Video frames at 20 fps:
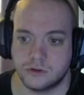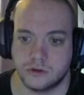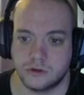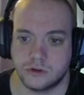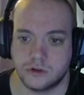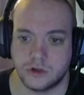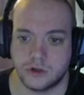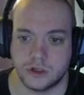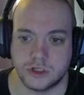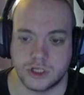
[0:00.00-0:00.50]

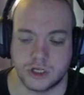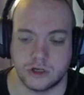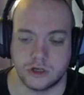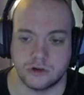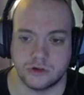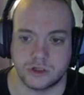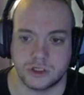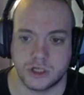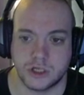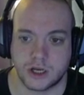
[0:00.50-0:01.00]

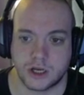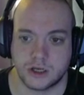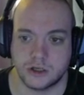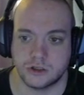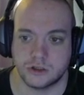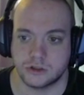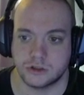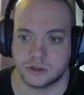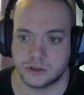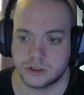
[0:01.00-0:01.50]
continued
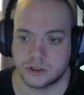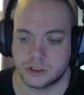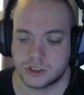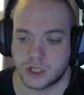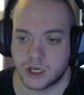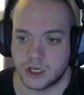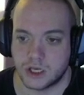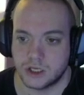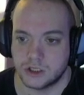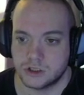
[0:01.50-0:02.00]
second
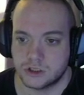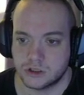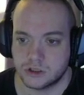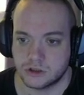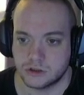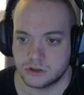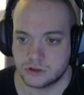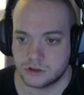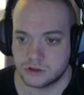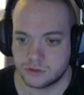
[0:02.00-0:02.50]
stage
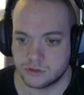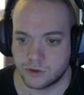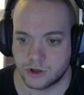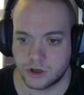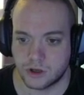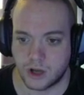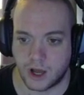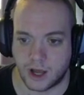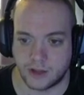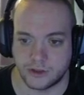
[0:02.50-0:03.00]

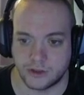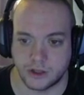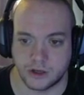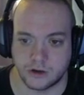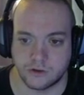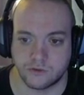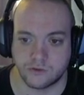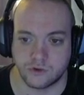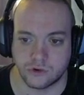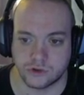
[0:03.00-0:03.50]
spot, and then,
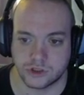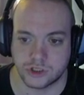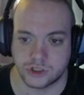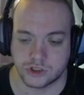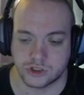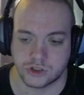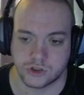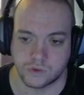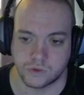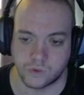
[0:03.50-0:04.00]
of course,
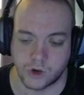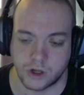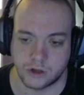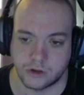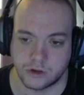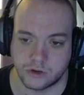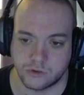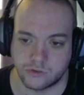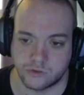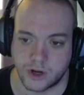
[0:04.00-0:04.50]
just the
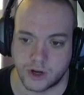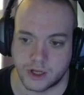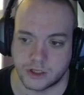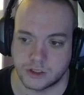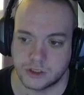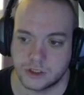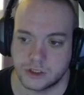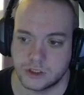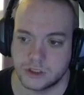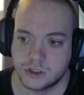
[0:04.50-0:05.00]
one red
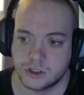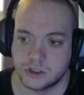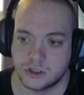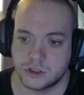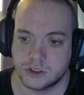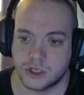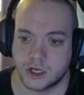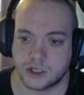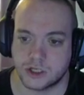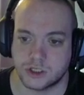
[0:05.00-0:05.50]

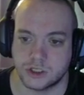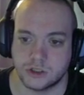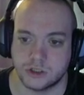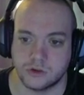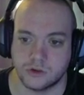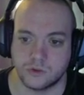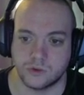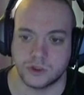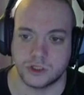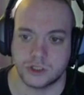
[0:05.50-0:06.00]
section,
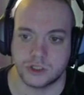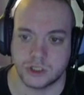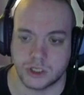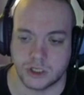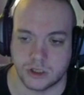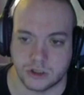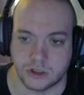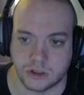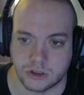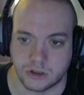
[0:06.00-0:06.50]
which
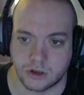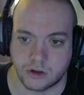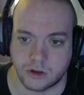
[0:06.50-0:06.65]
is